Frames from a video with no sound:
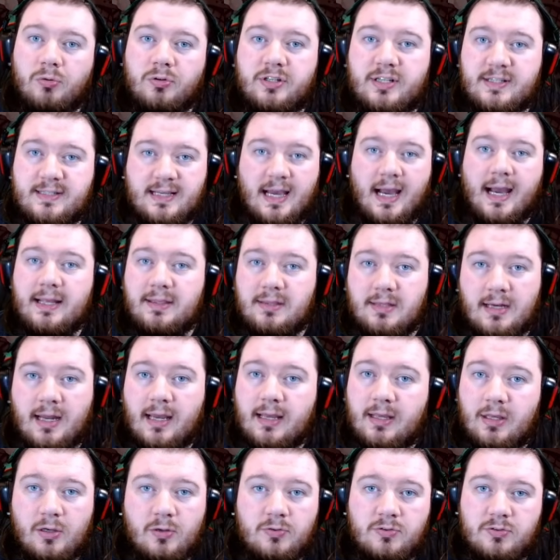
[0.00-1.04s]
design that I
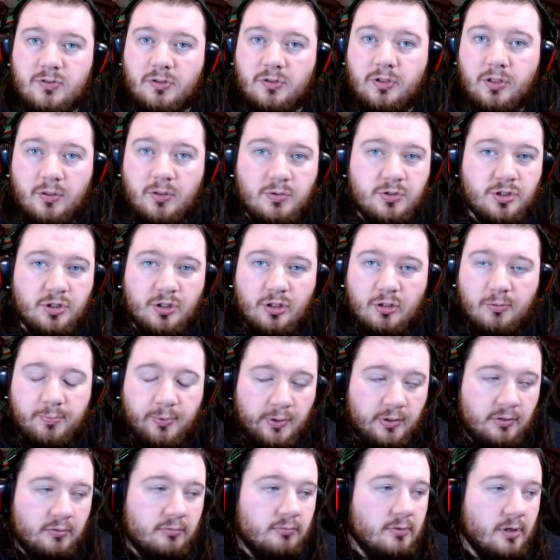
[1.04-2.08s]
use on YouTube
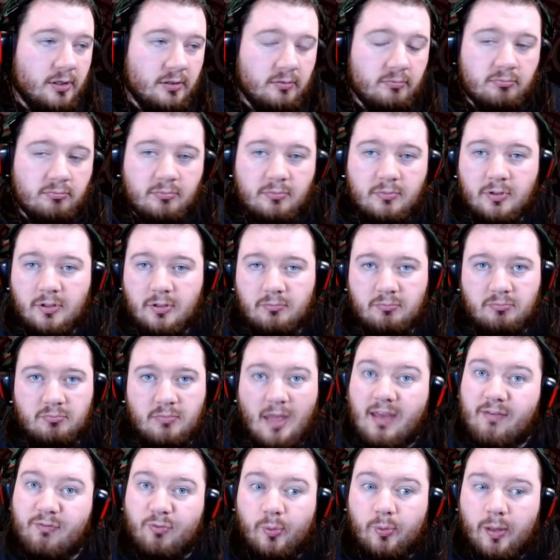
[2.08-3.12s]
and
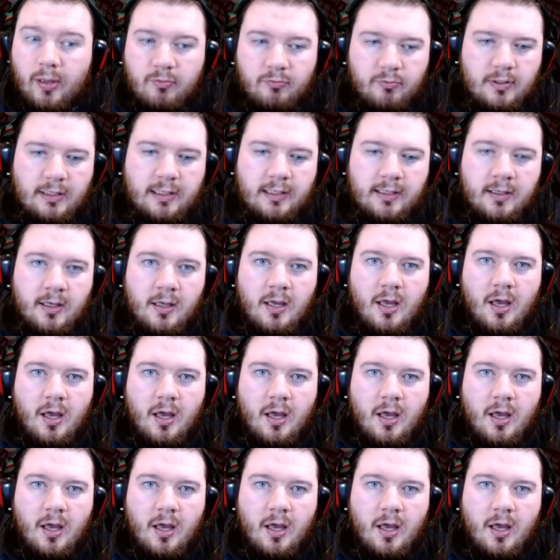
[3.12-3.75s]
everywhere, really,